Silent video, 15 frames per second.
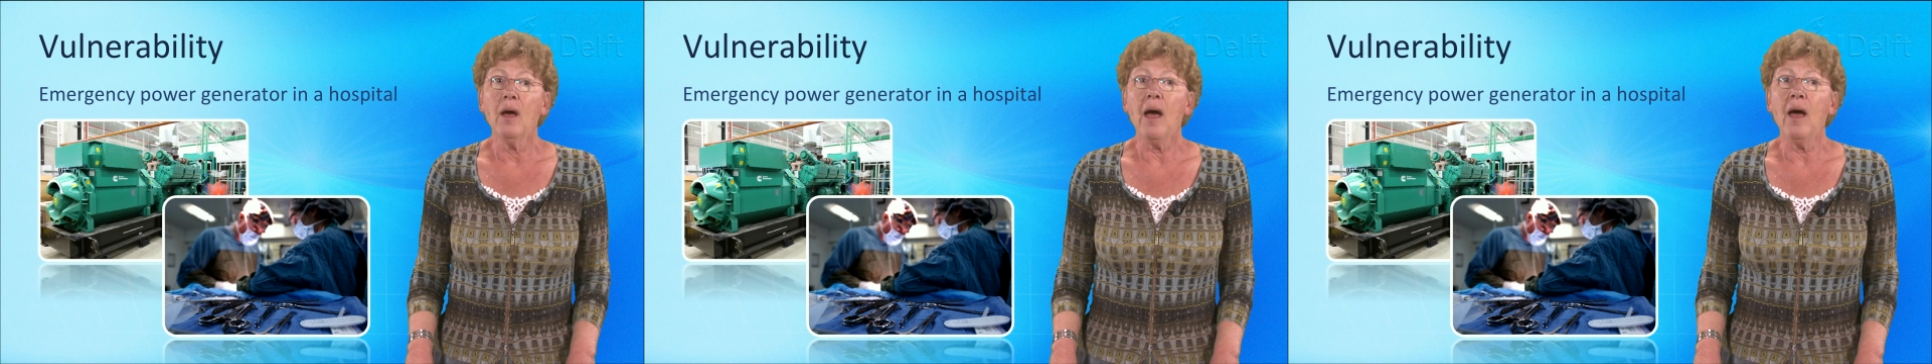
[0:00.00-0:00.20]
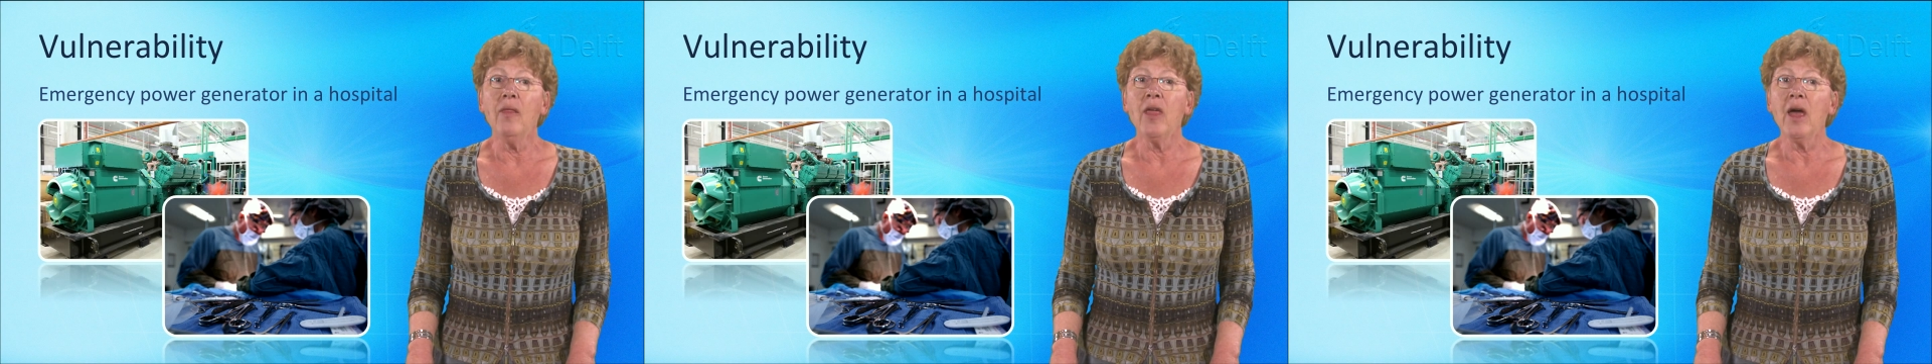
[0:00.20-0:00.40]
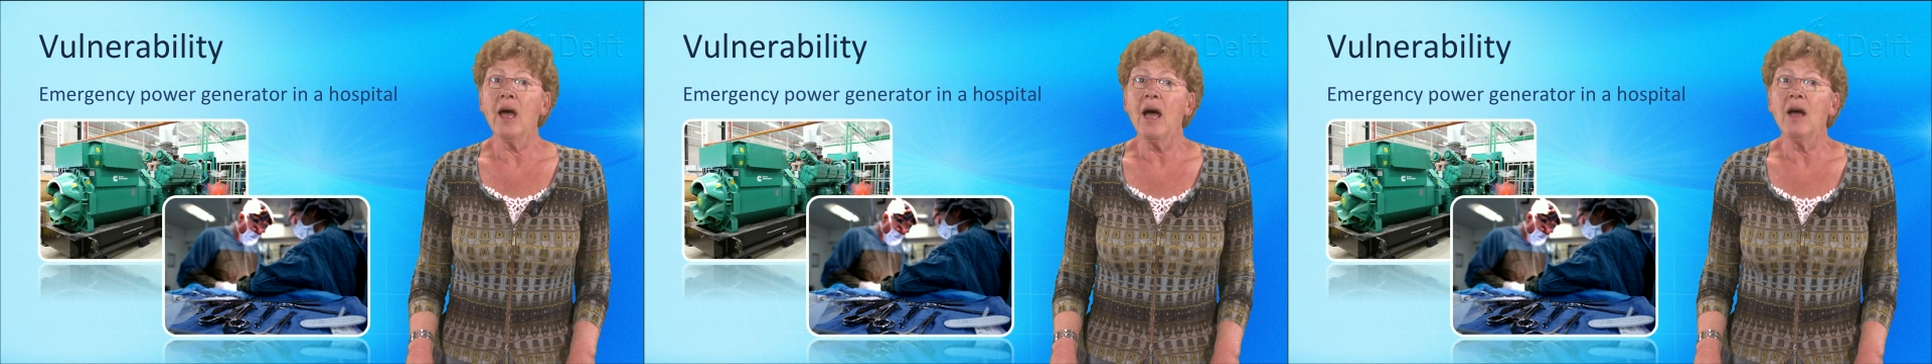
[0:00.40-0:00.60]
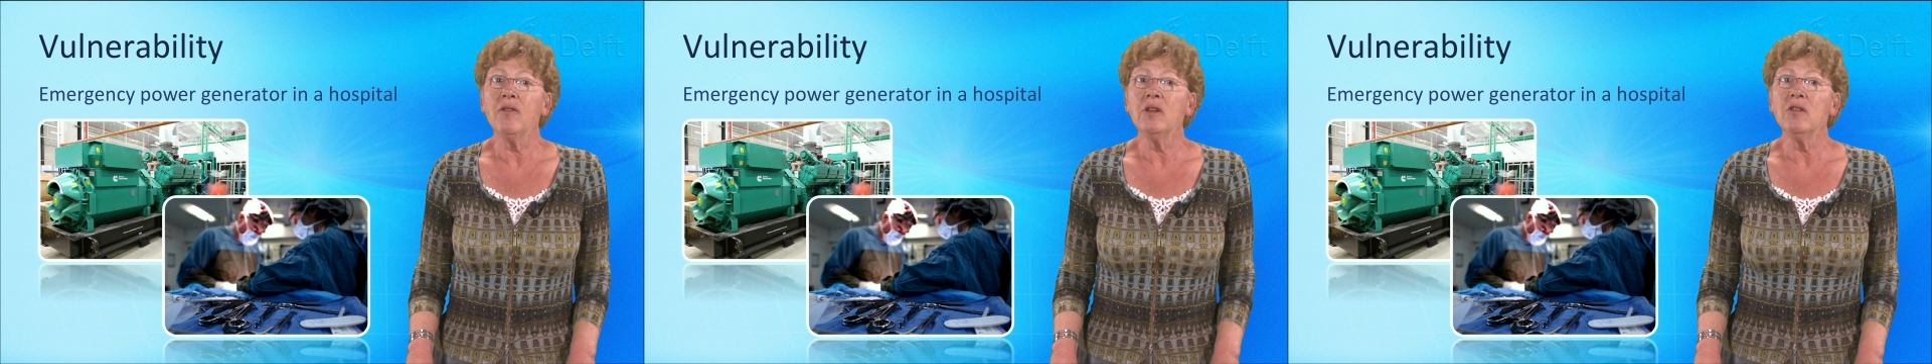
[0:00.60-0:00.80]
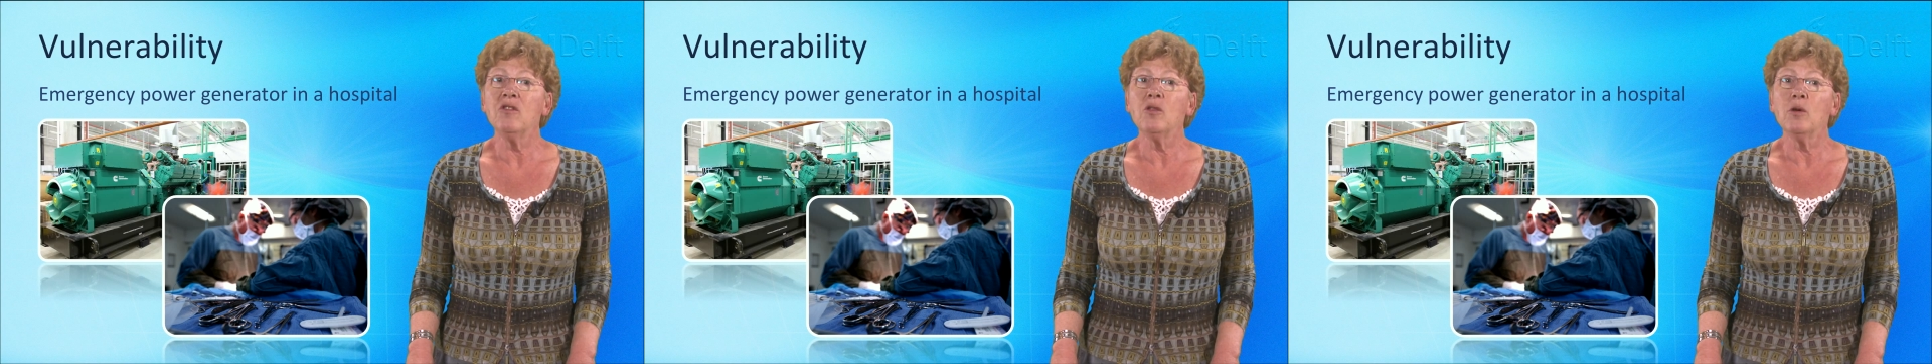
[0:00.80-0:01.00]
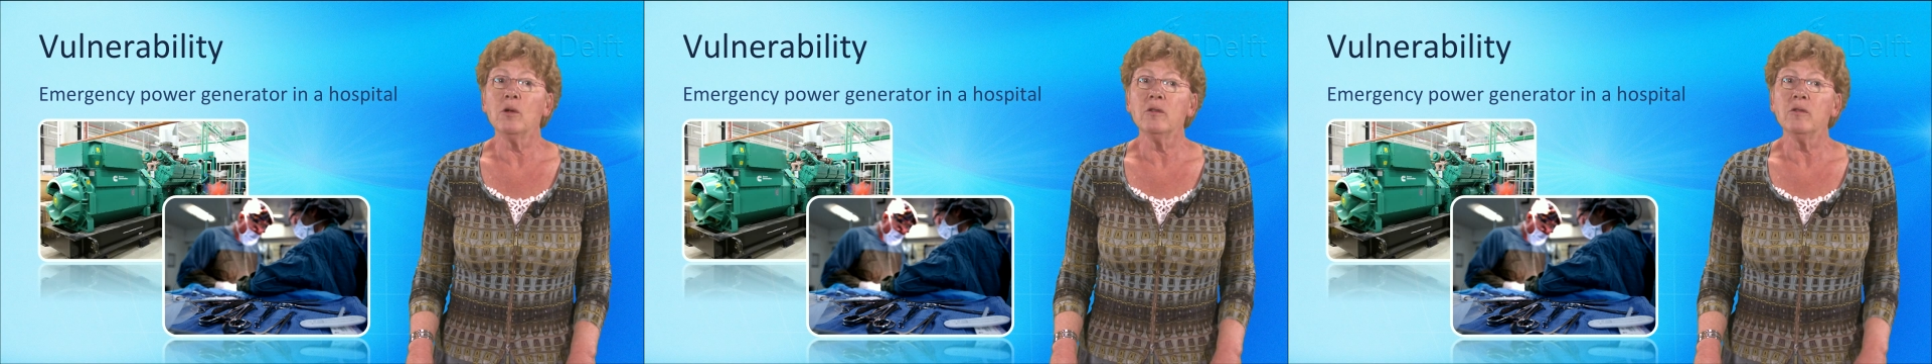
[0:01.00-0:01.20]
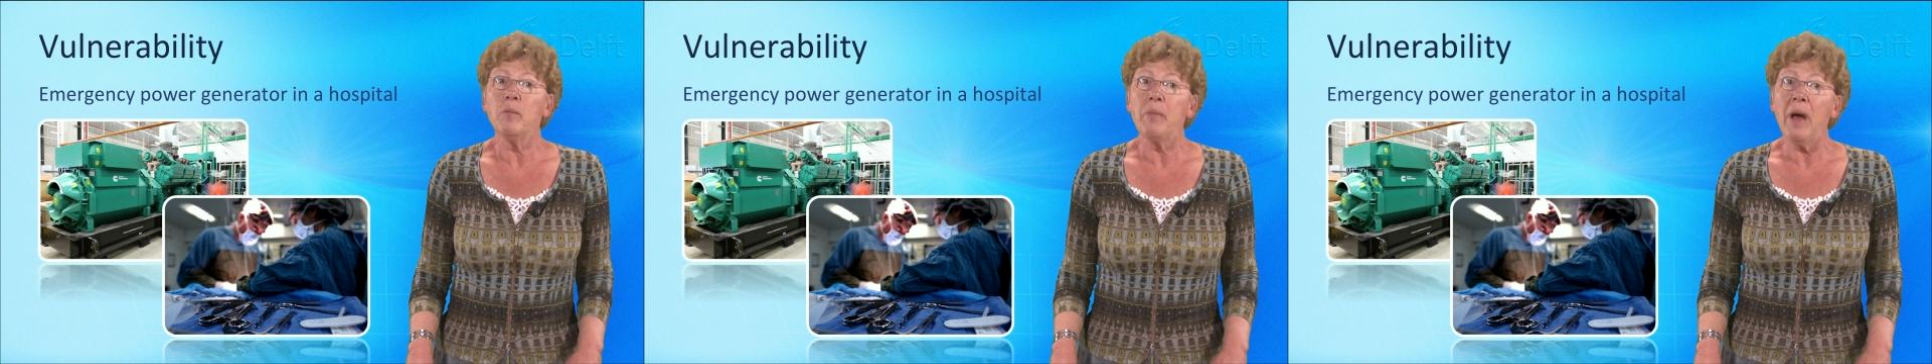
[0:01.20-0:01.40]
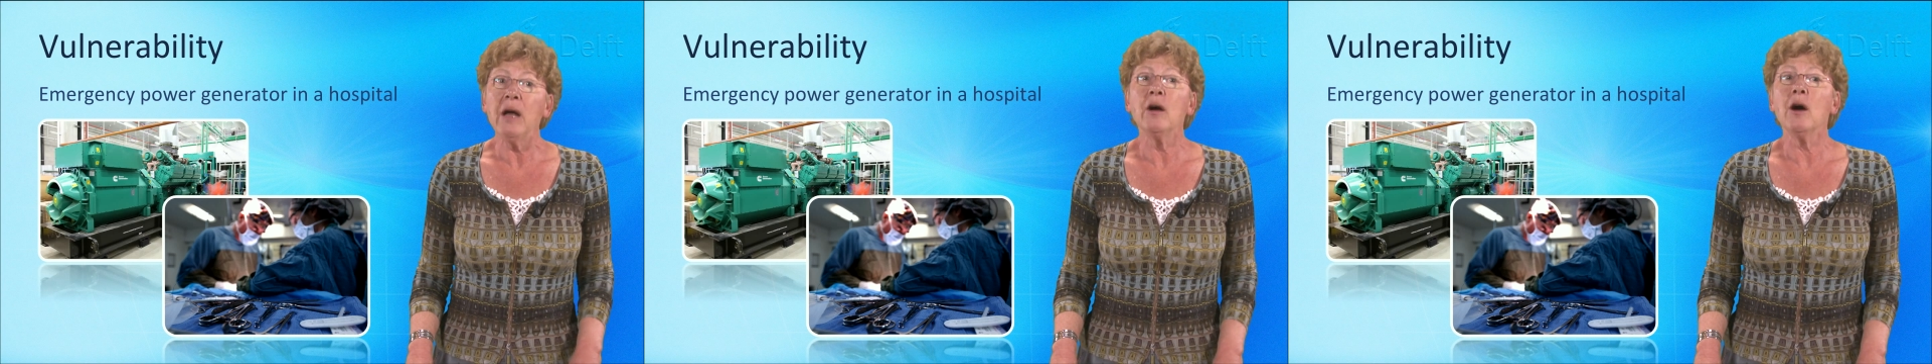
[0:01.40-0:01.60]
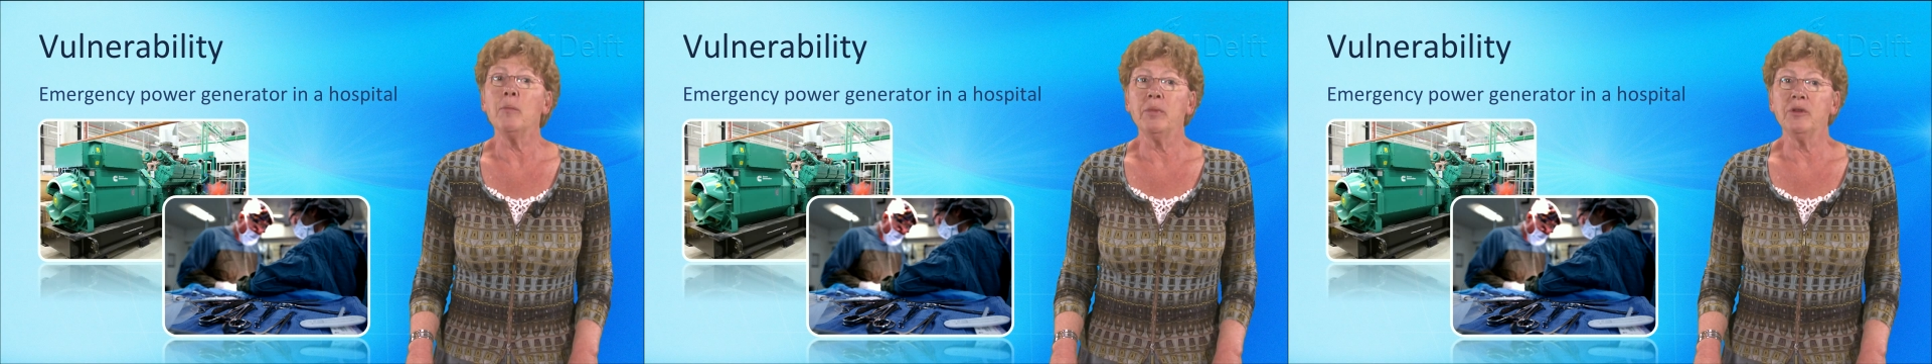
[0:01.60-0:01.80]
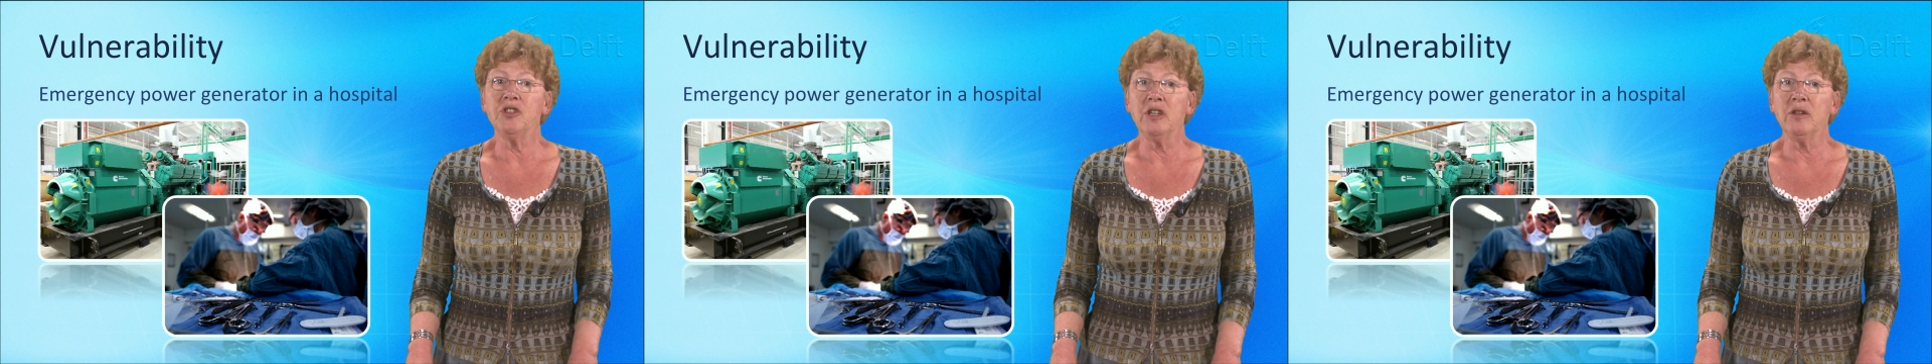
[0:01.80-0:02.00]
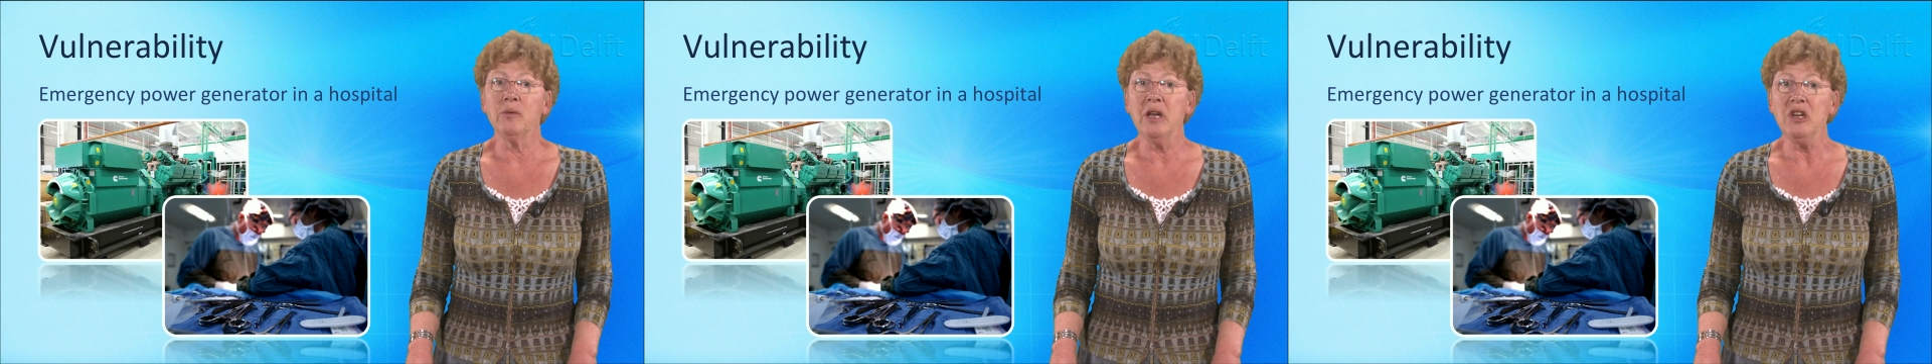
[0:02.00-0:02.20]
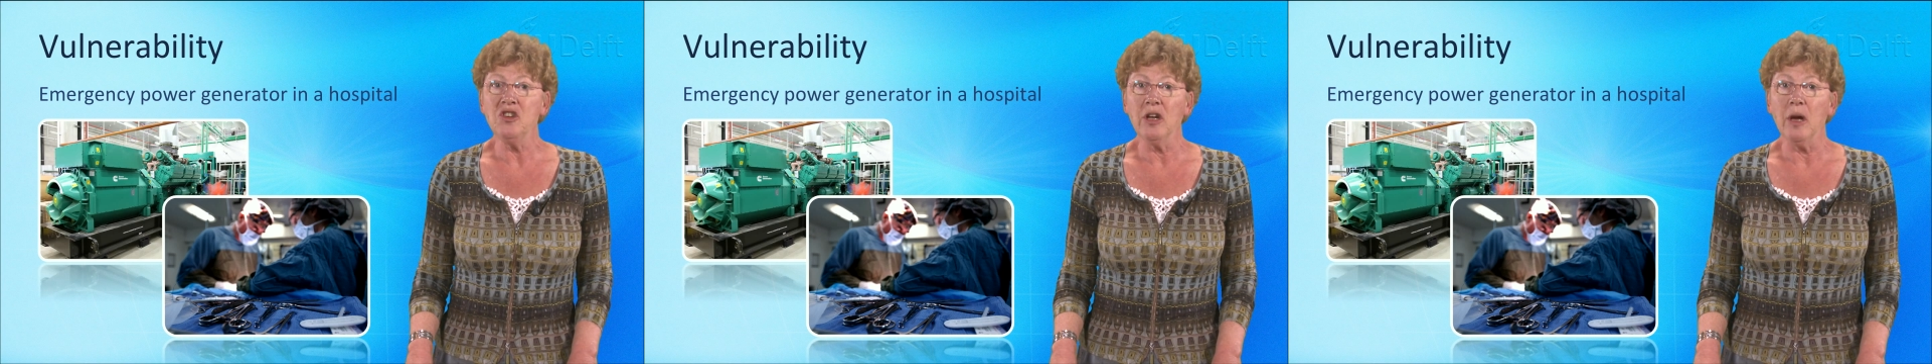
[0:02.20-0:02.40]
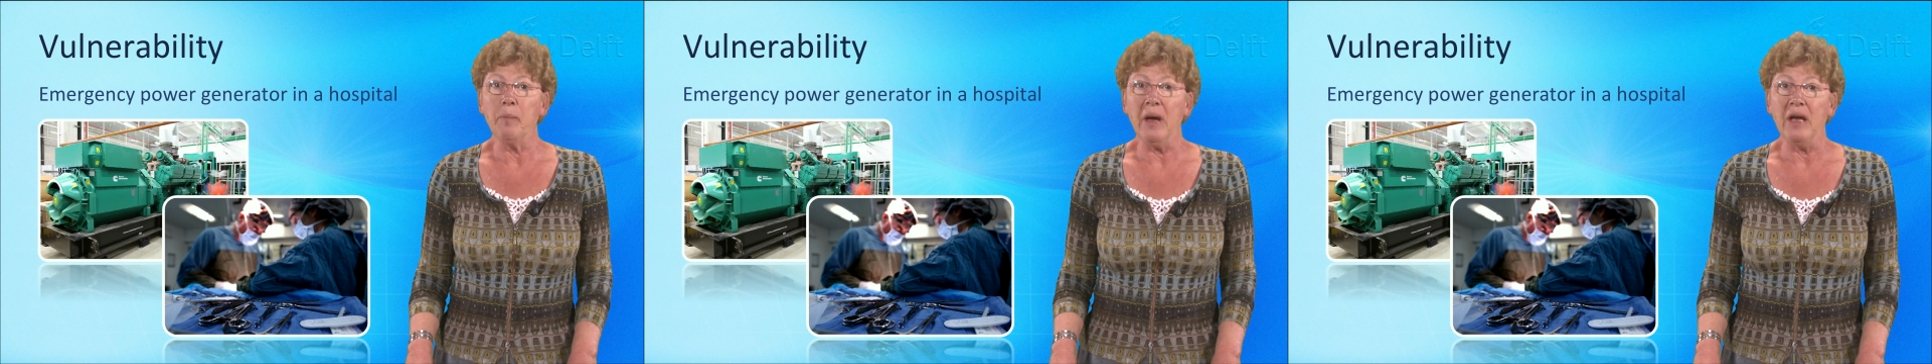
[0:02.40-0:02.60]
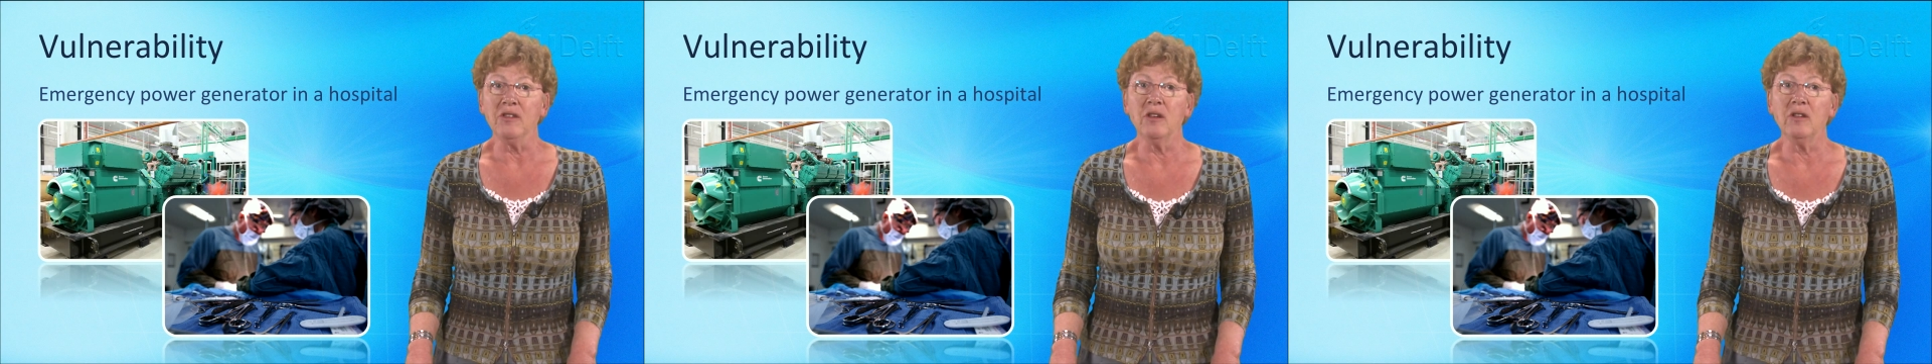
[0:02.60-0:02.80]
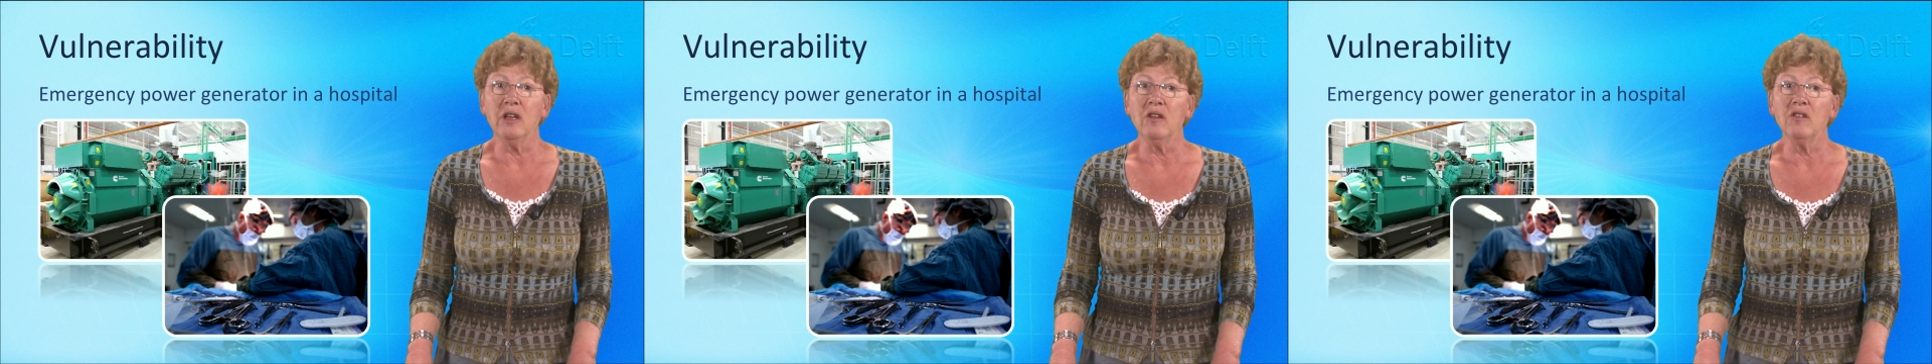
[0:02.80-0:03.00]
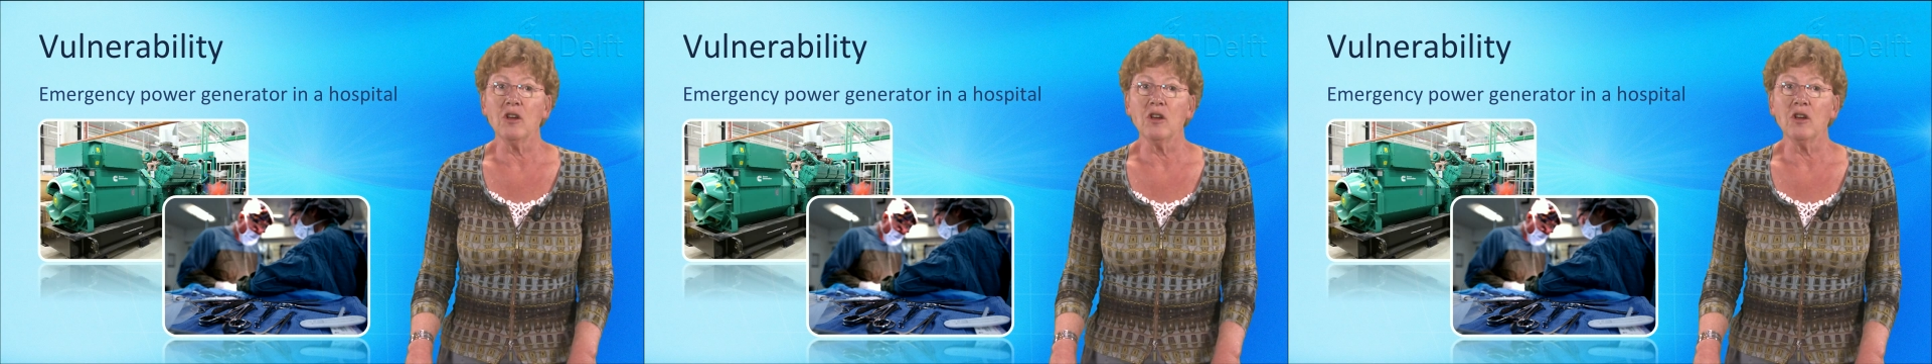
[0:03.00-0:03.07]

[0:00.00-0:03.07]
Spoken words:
and they have installed backup generation capacity,